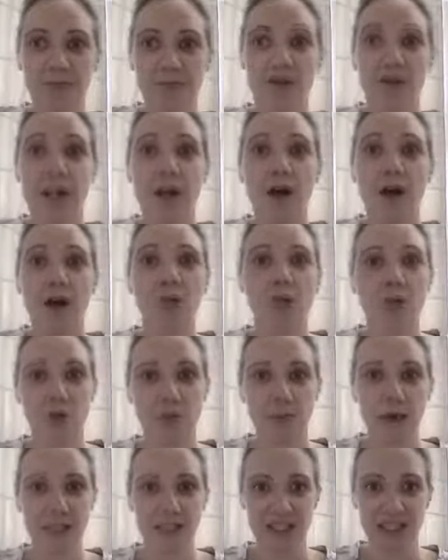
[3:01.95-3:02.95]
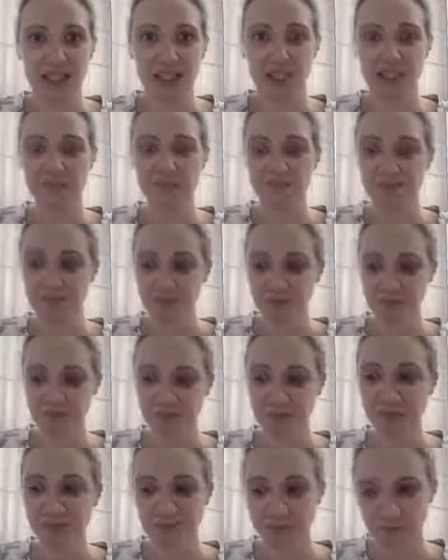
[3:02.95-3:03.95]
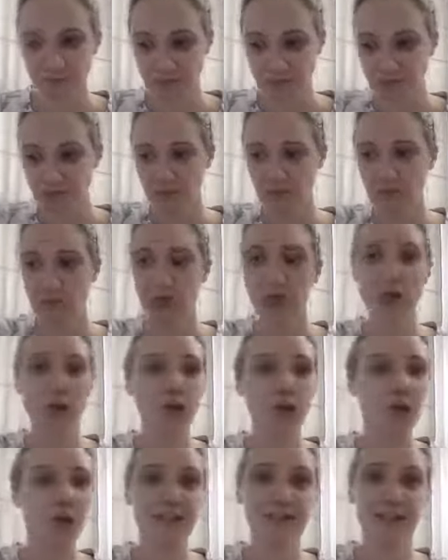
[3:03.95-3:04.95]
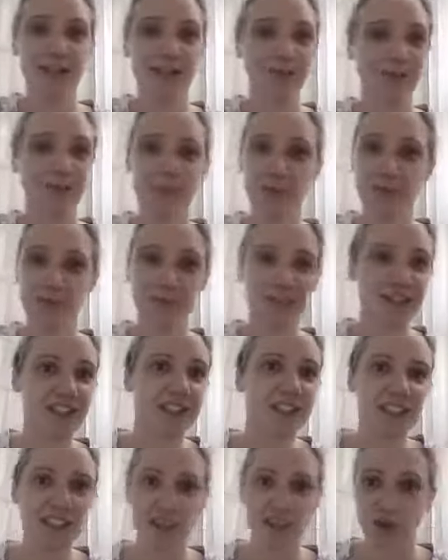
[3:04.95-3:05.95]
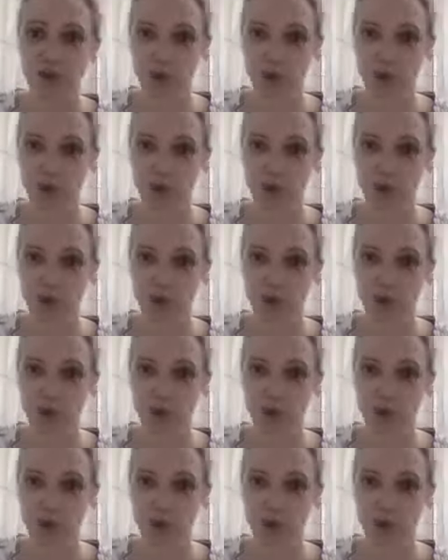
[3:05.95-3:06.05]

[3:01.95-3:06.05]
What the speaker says: Gabor Mate, who is a seasoned